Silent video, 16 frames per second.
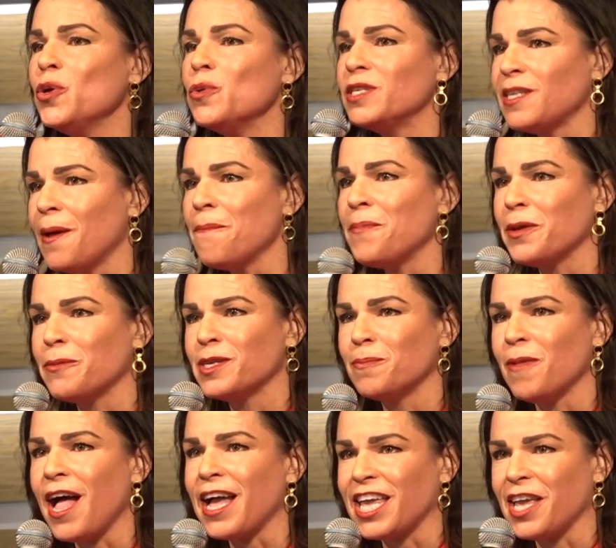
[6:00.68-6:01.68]
something was
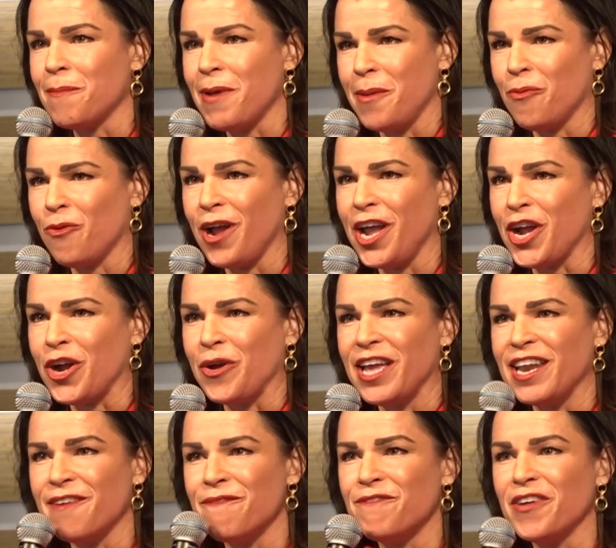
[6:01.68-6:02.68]
blocking my prayer, and
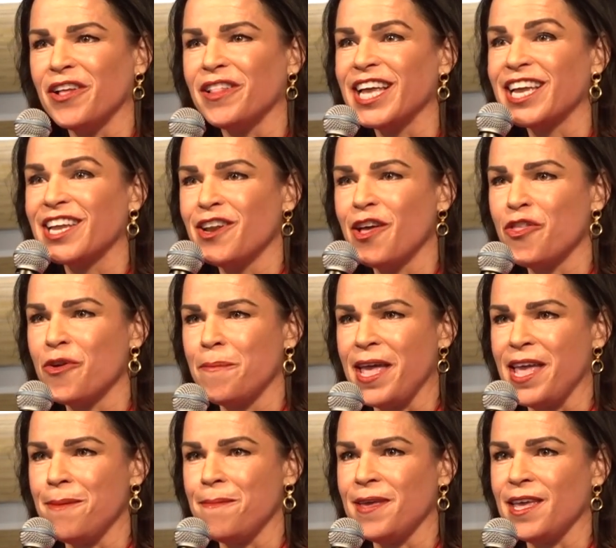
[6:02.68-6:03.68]
it felt like another
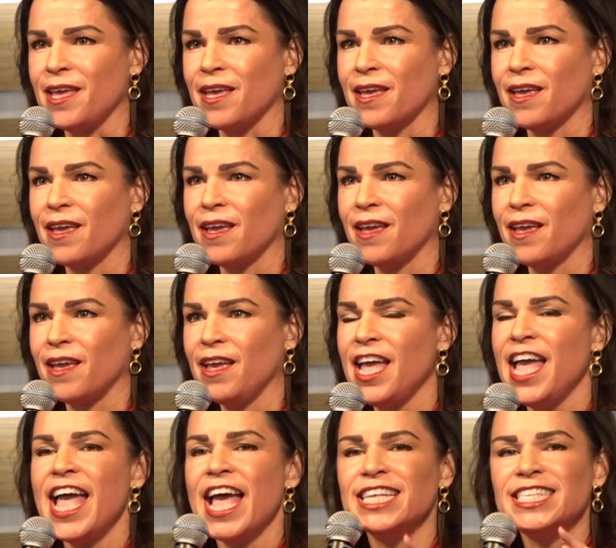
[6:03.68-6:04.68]
baby.
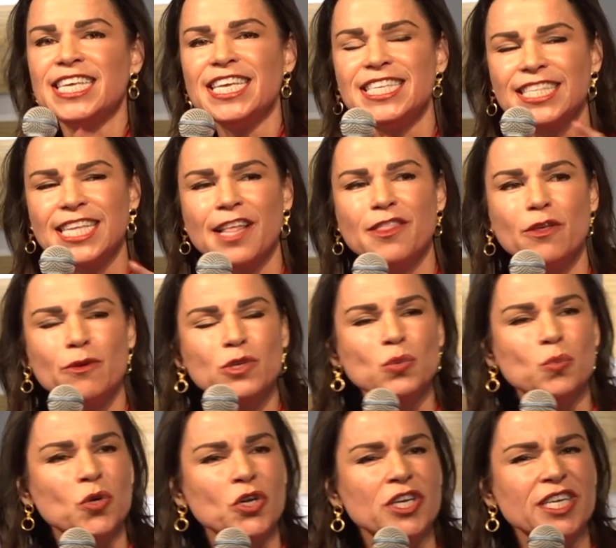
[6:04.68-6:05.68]
As he said those
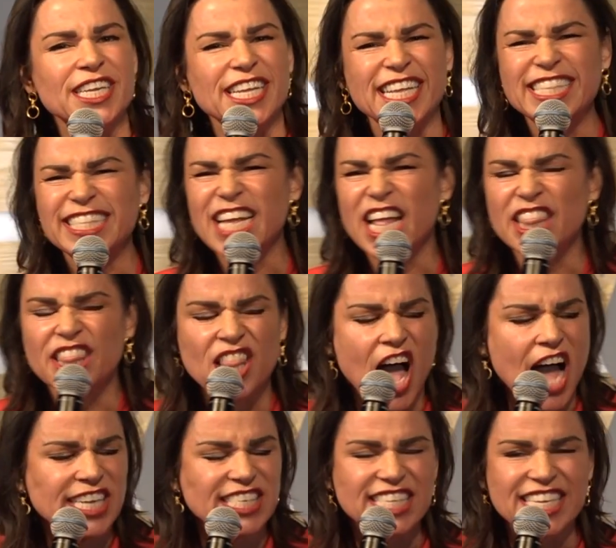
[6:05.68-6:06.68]
words, it
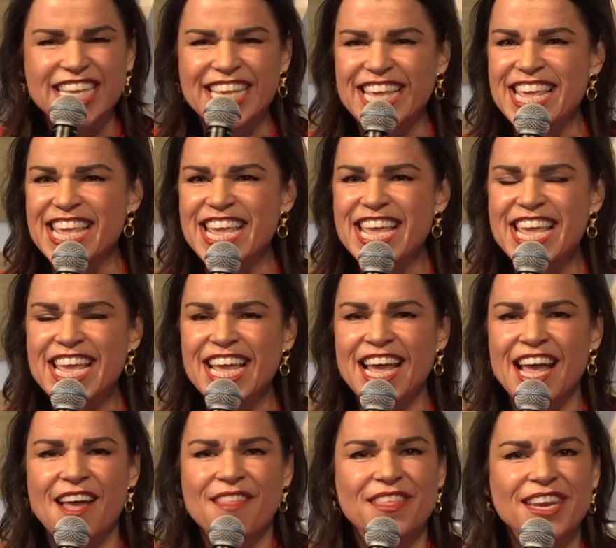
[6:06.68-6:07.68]
unlocked a key
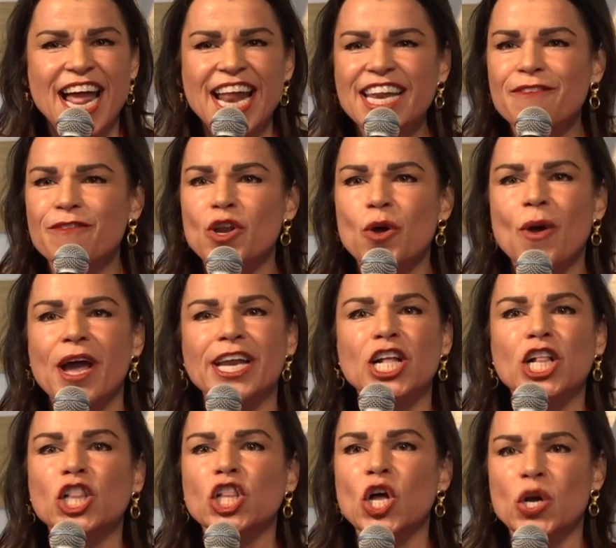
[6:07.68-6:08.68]
that I didn't even know I'd
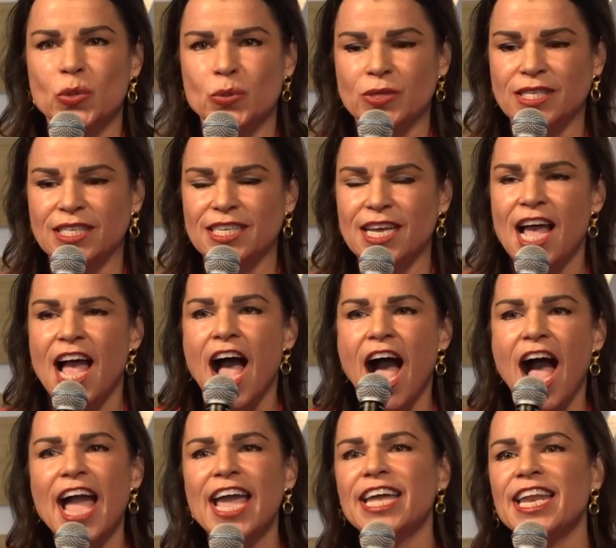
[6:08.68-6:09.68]
closed. I
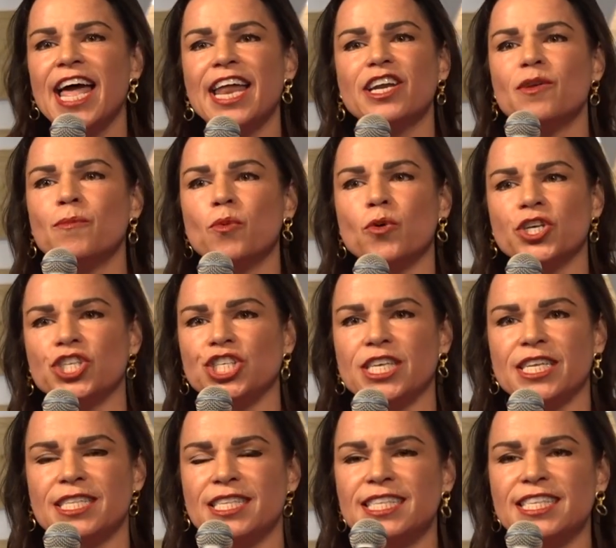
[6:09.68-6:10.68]
had had an abortion
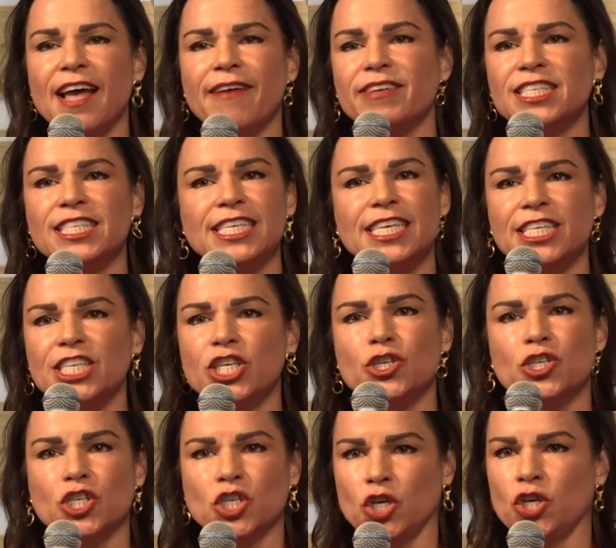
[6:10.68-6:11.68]
17
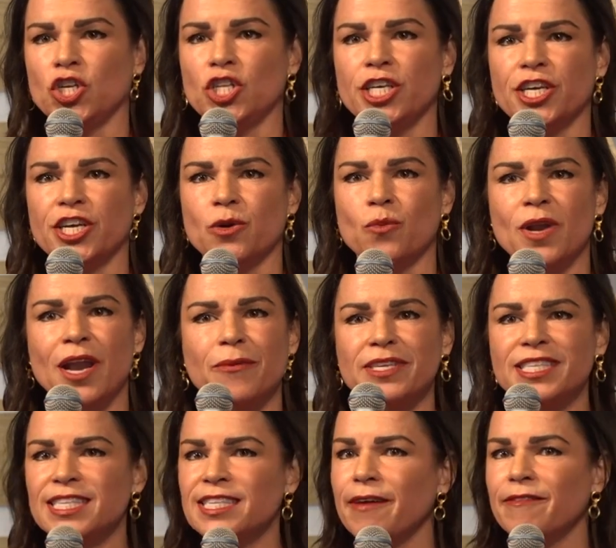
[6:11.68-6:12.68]
years earlier when I was
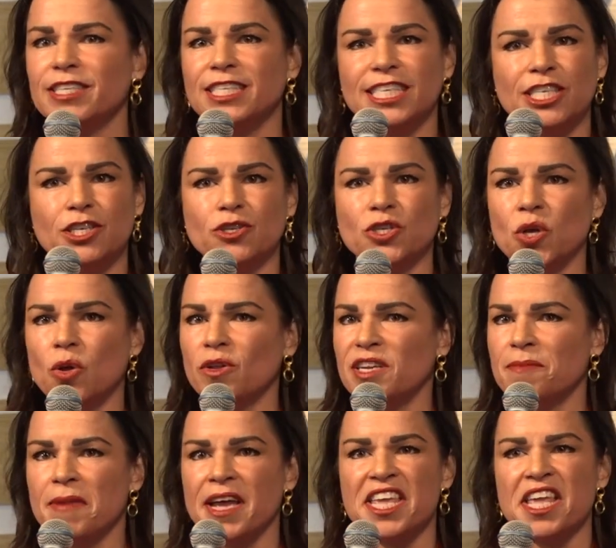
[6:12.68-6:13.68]
17 years old in
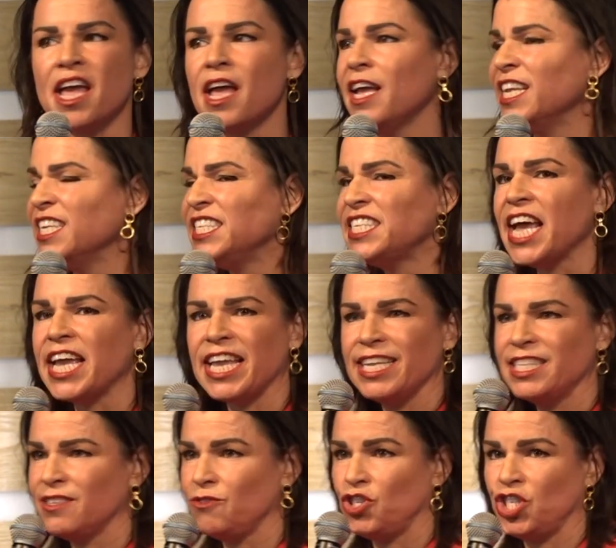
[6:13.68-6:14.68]
my decades
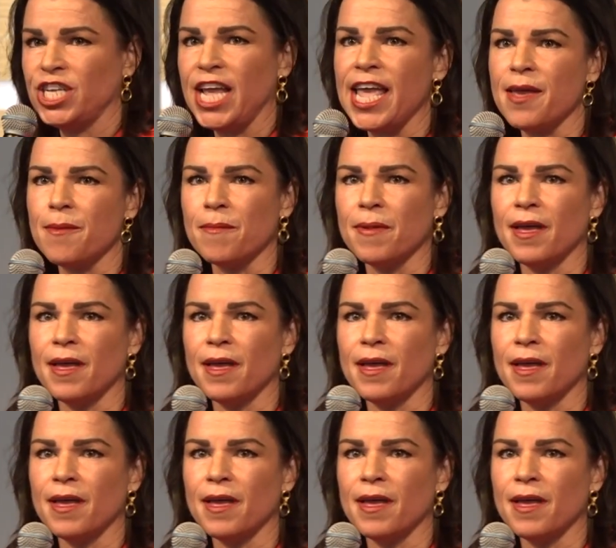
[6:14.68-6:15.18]
of shame.